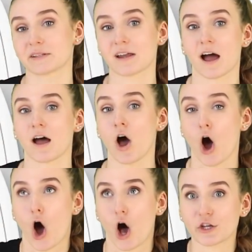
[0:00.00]
it's not
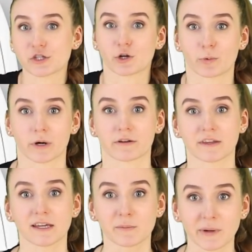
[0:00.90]
Oscar
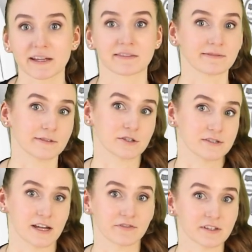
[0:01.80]
worthy, but
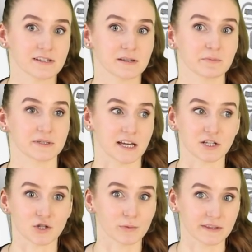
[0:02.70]
there's definitely some
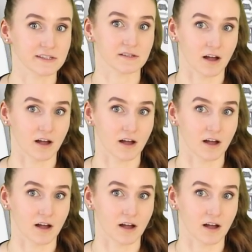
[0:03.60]
potential with this